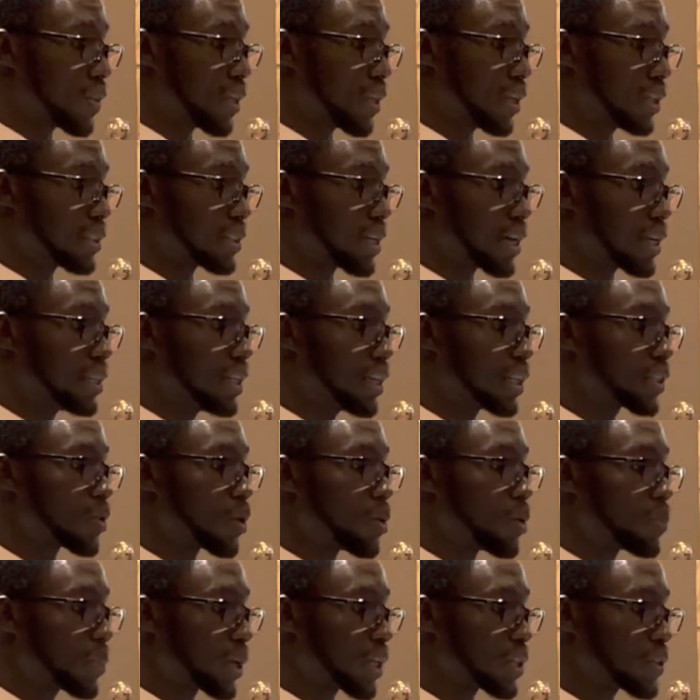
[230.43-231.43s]
ESRD as
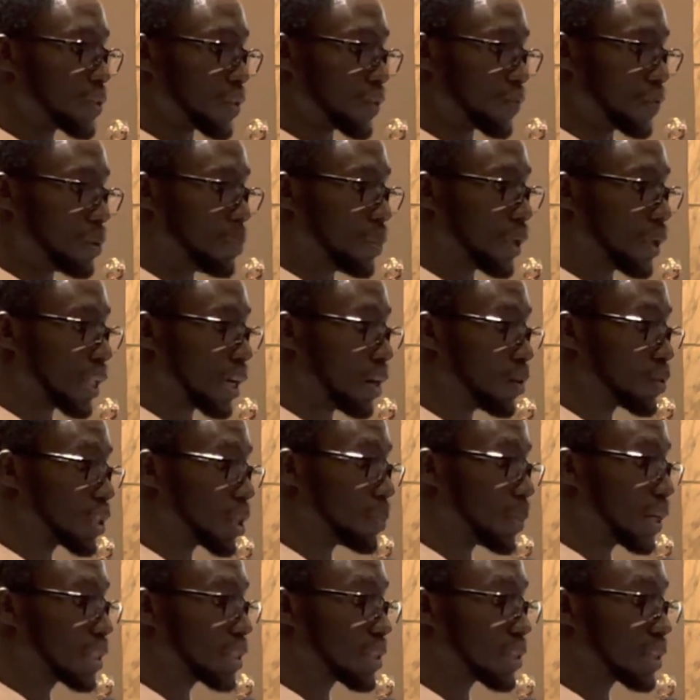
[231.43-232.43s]
compared to the female
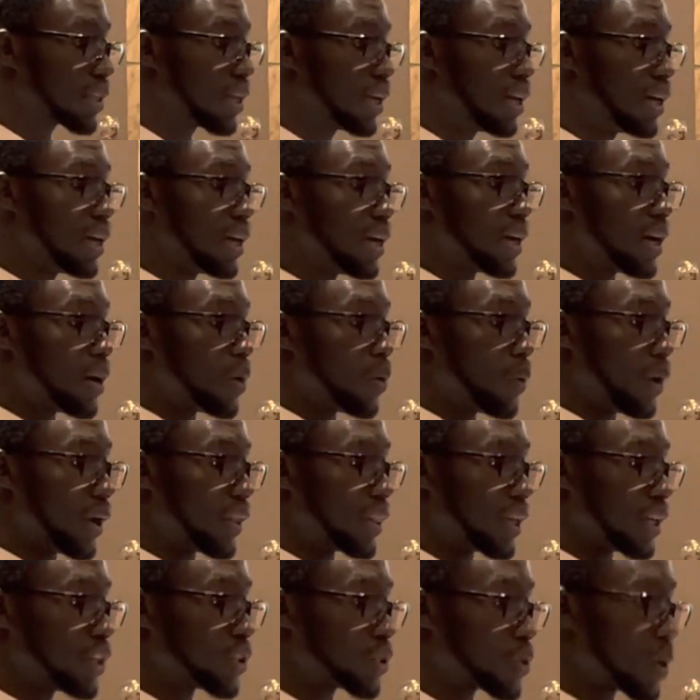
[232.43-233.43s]
counterparts. With
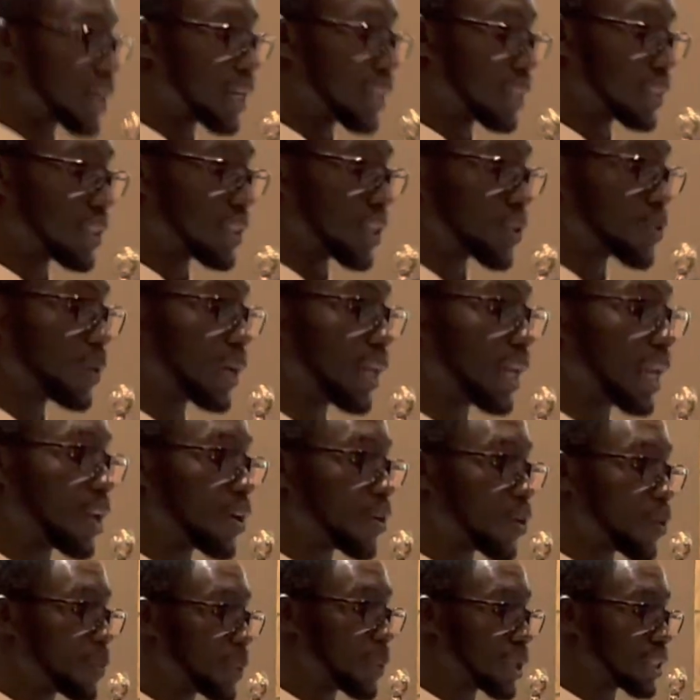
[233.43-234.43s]
the insurance as well, a lot
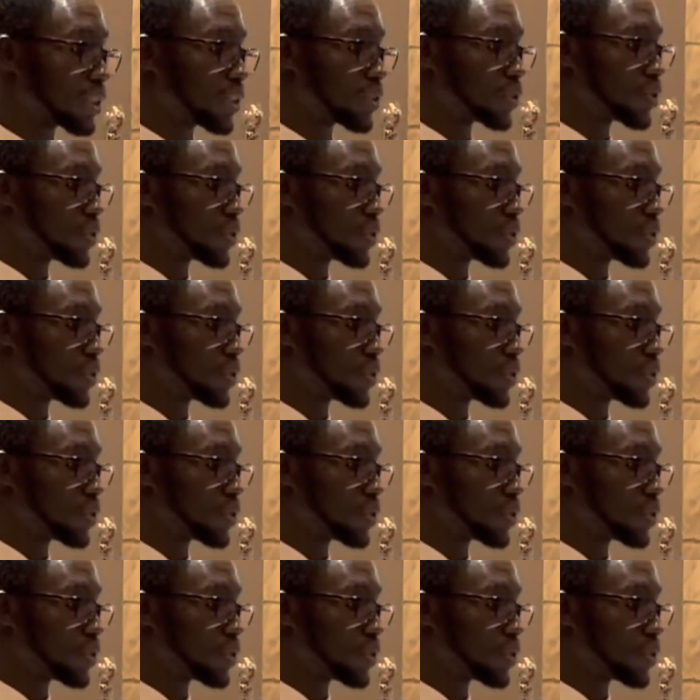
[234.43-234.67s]
of patients